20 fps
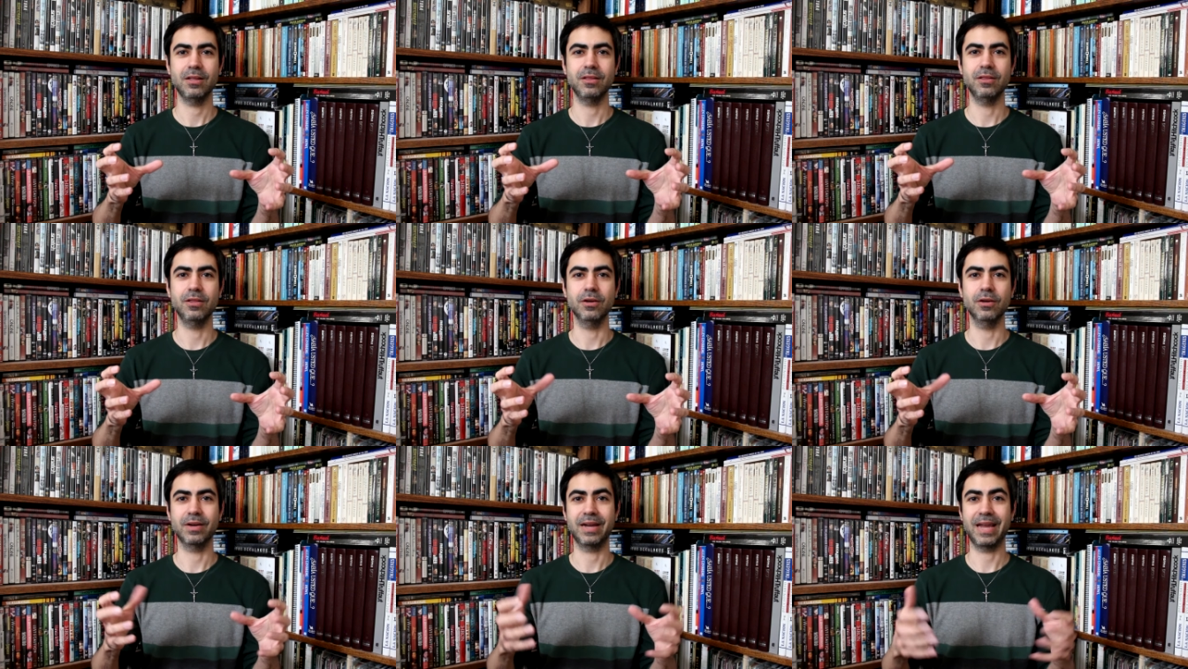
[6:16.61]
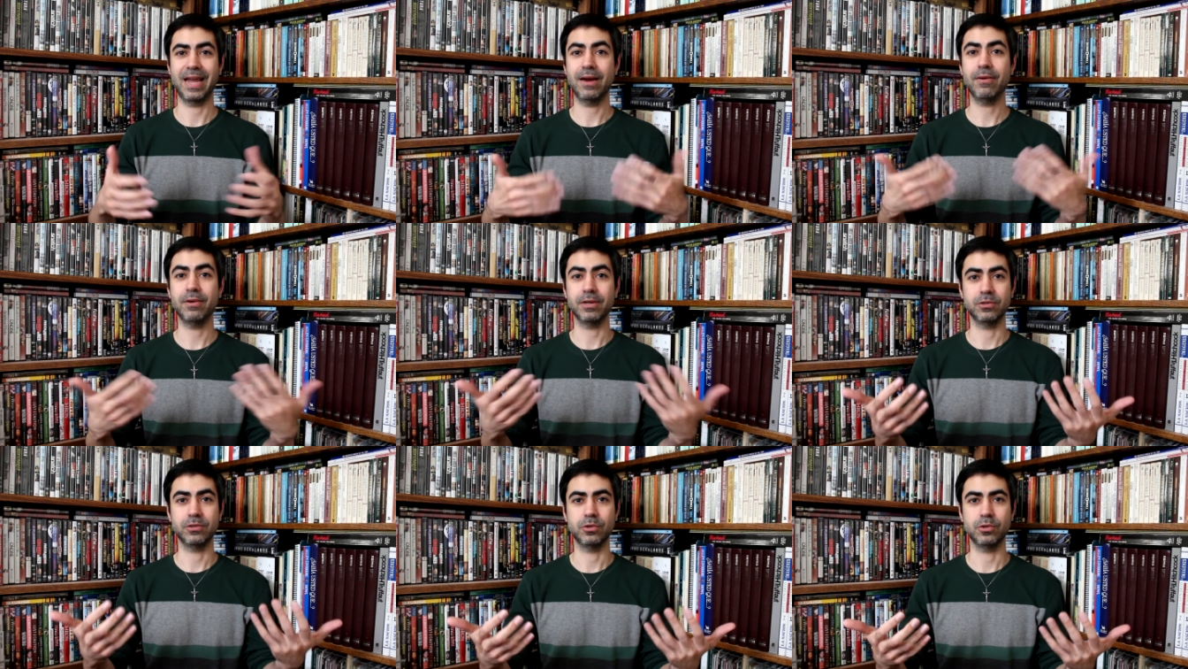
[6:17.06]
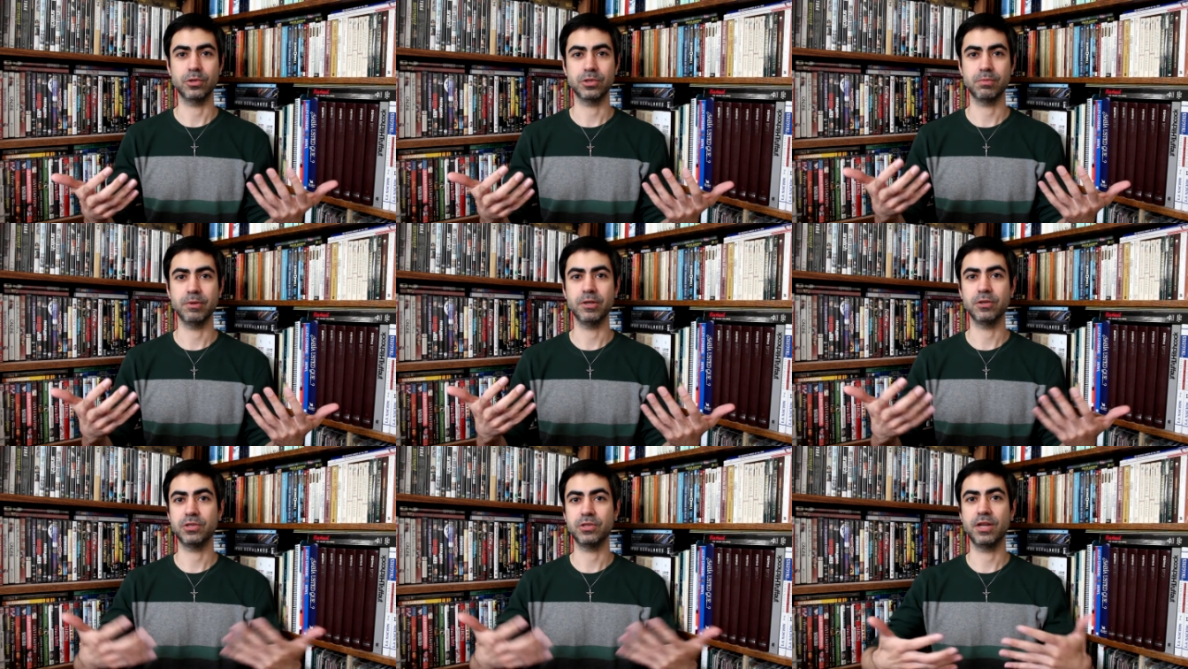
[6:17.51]
The characters,
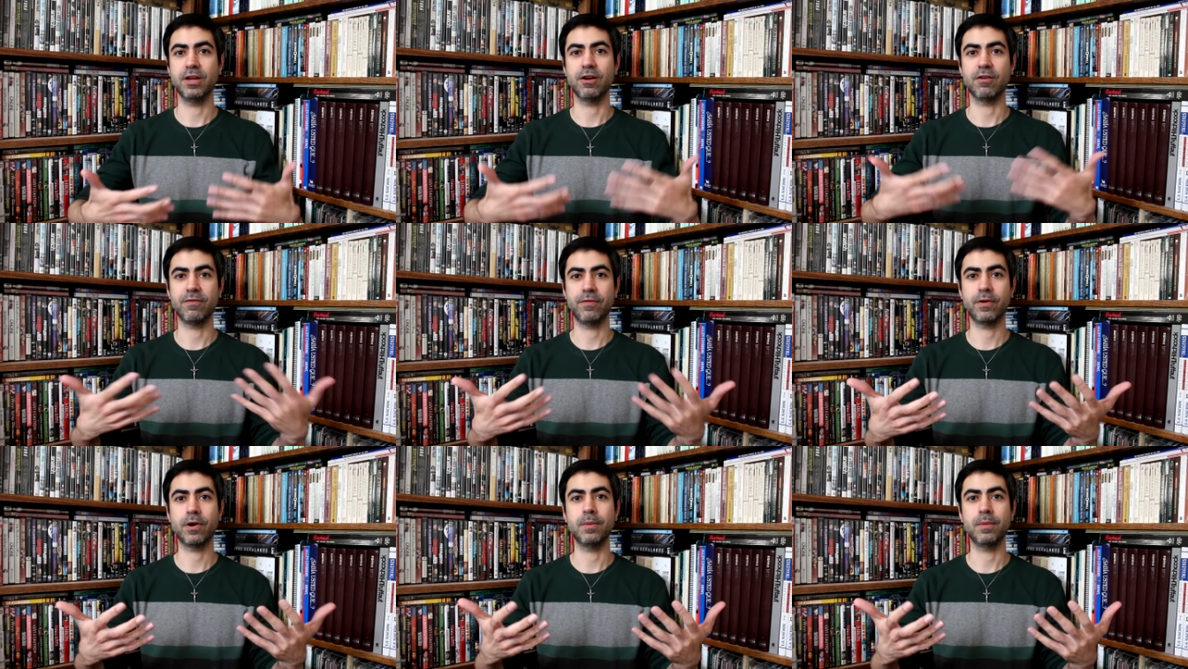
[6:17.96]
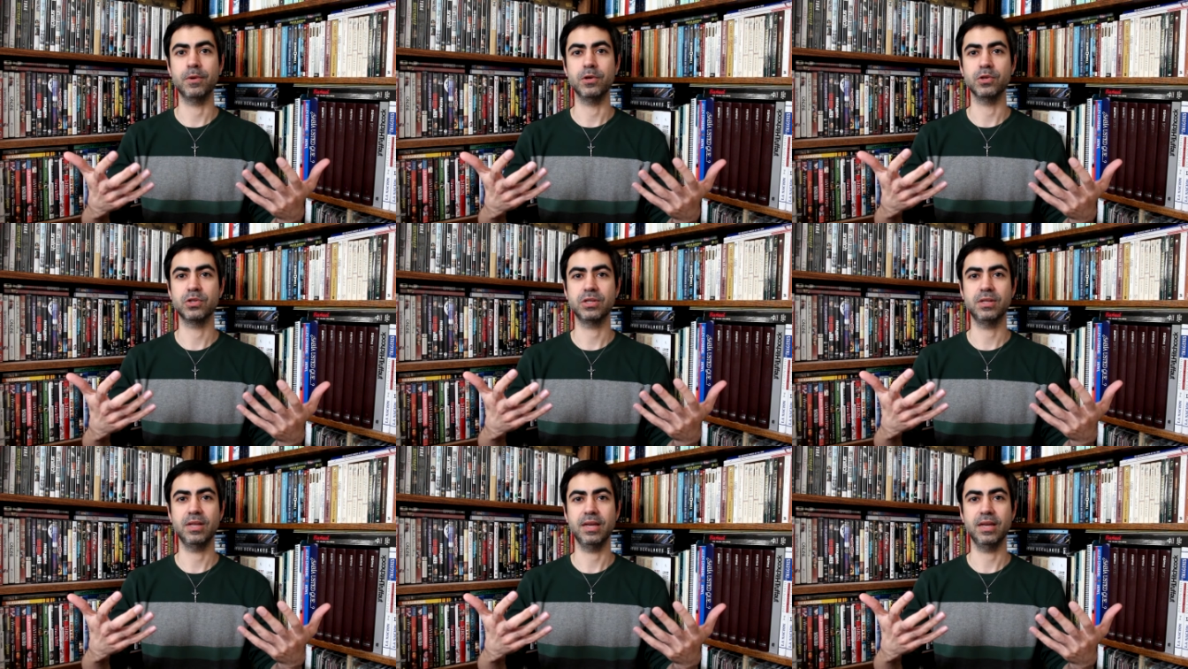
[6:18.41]
because they are farmers,